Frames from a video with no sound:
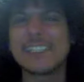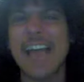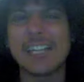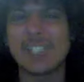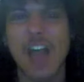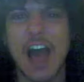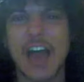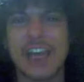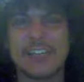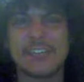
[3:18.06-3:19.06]
I
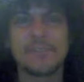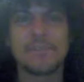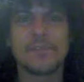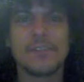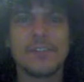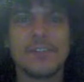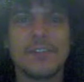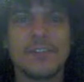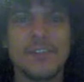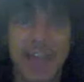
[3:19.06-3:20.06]
shine.
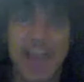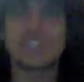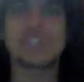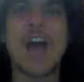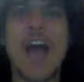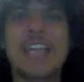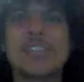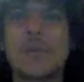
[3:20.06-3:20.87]
Light shines